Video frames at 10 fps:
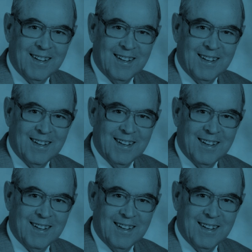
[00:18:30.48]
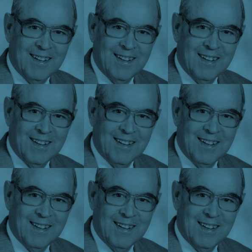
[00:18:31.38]

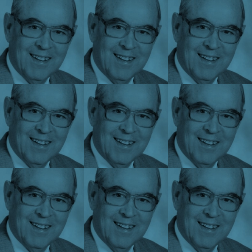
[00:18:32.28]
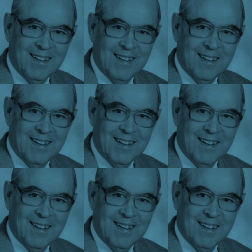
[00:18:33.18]

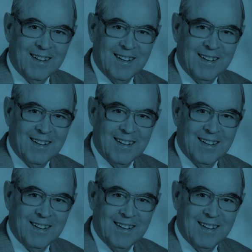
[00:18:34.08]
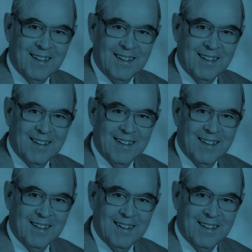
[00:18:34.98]

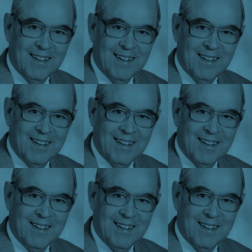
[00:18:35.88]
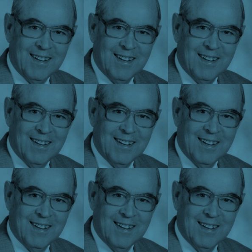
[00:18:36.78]

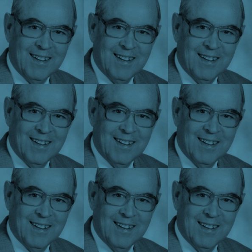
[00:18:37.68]
This is a still picture; no speech is visible.